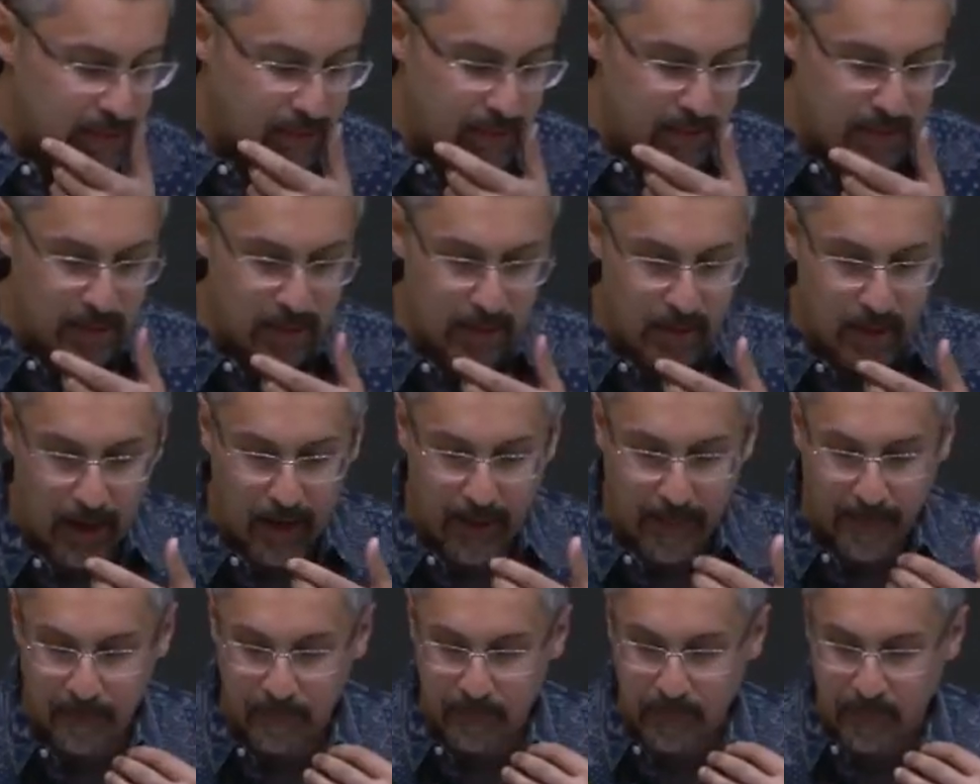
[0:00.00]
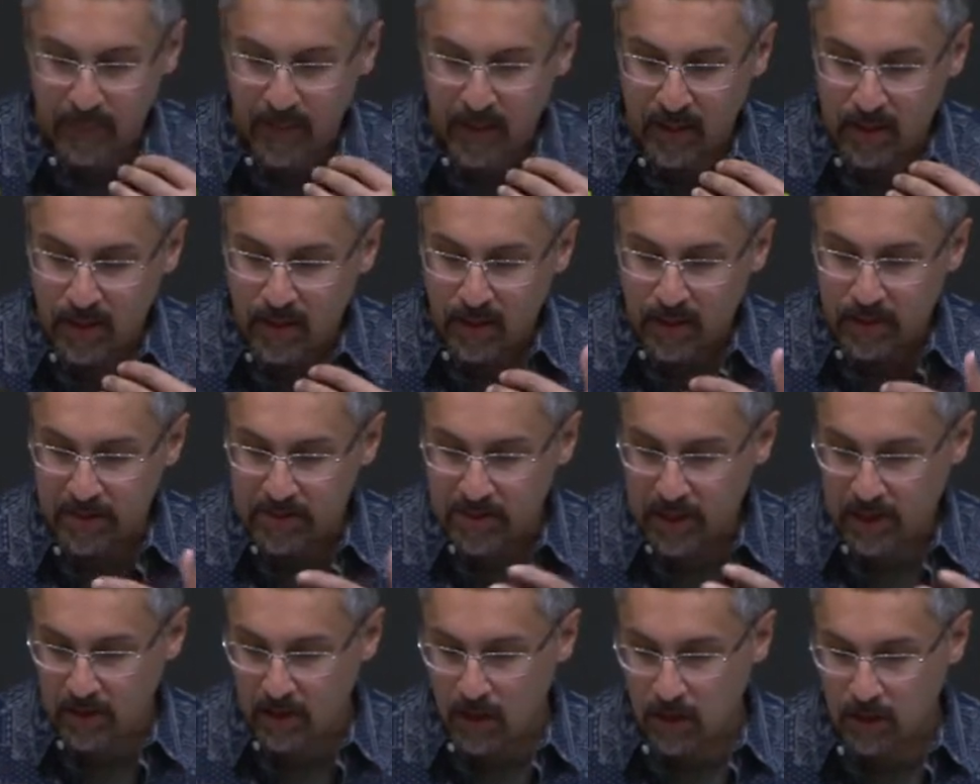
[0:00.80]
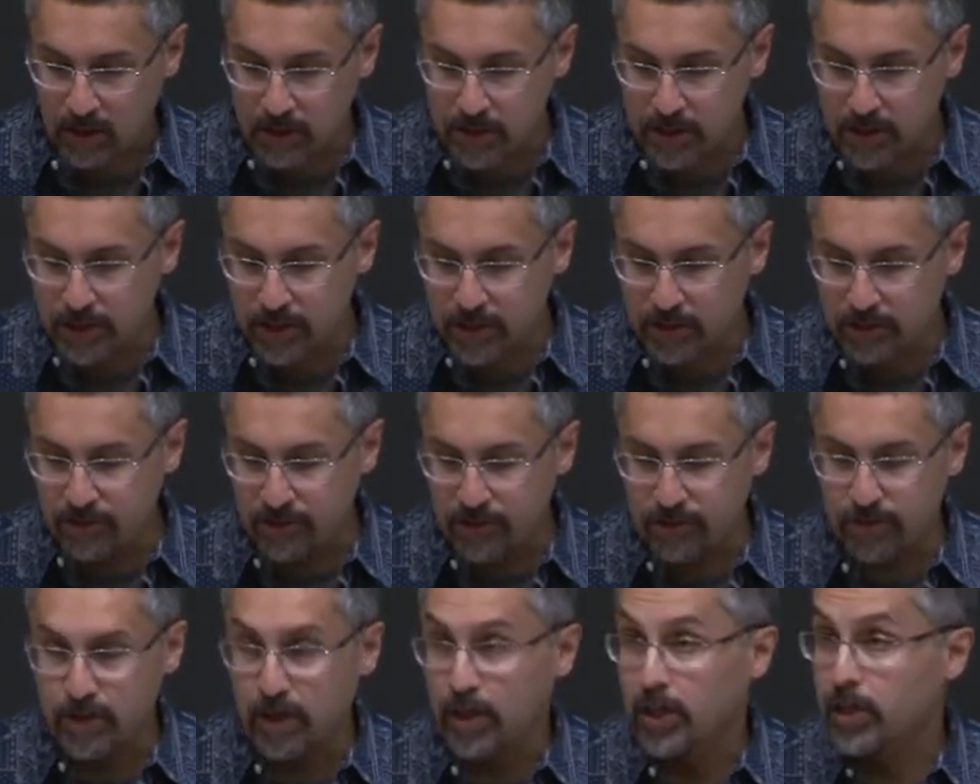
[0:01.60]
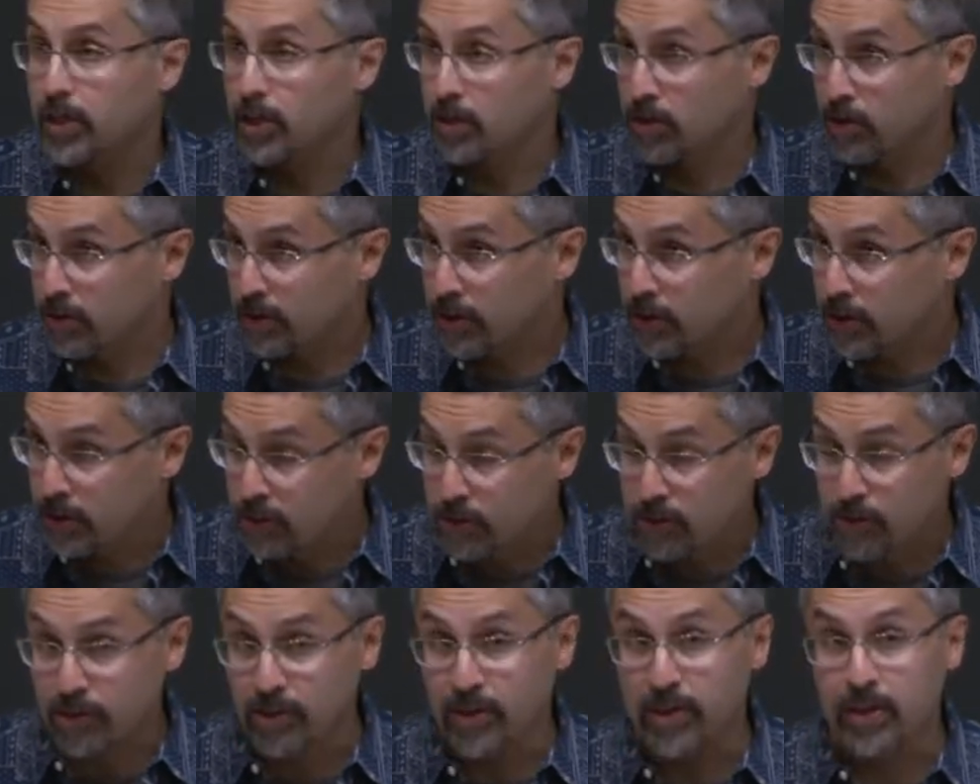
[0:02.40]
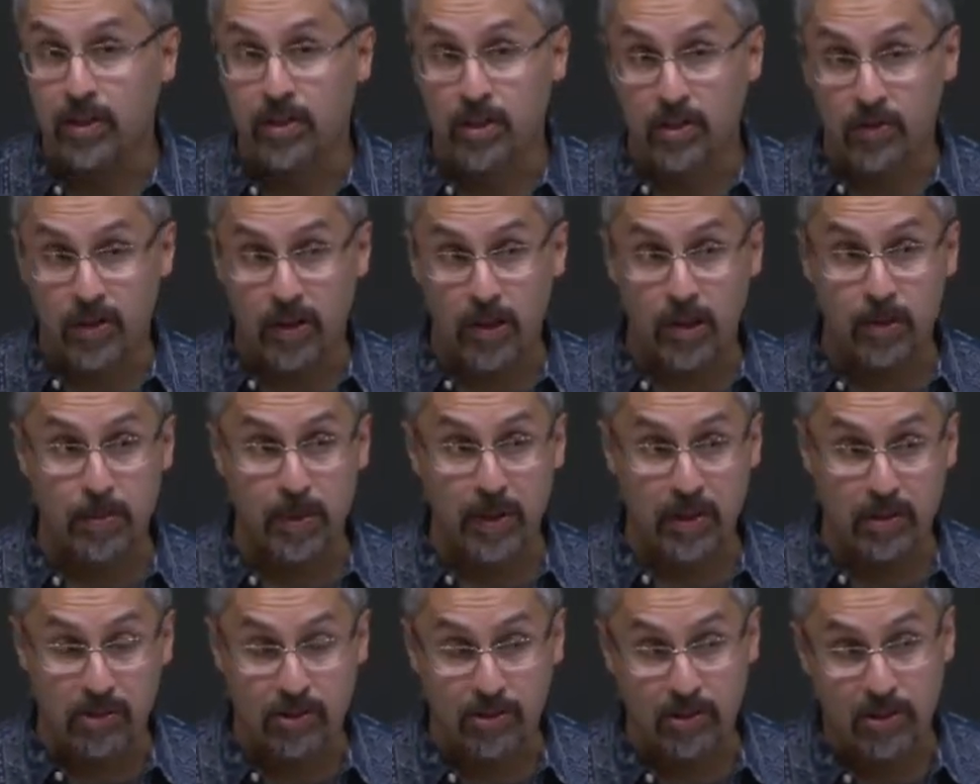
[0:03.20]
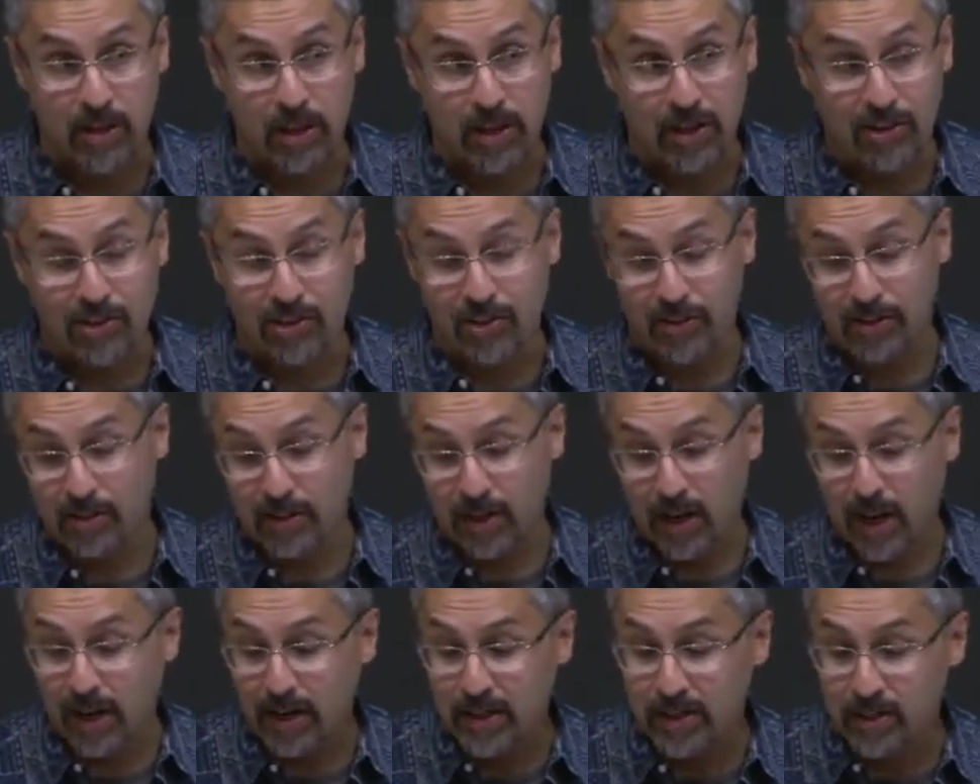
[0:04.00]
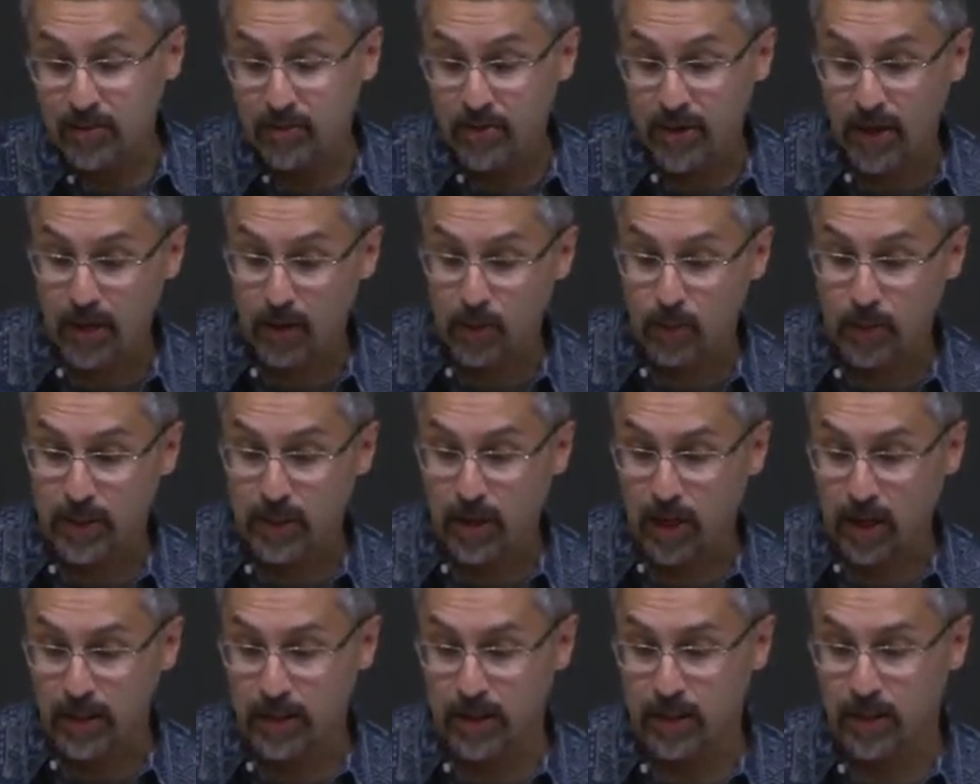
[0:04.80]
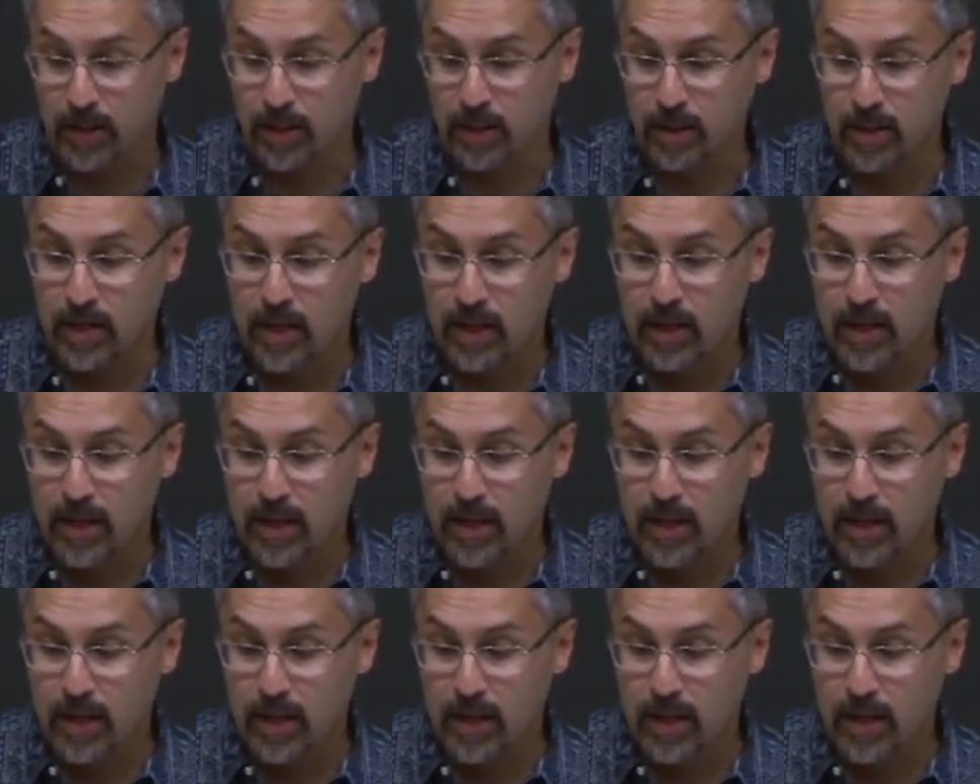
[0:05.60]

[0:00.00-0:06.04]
the, um, the technologies that you're using and developing in this class and kind of how we got here.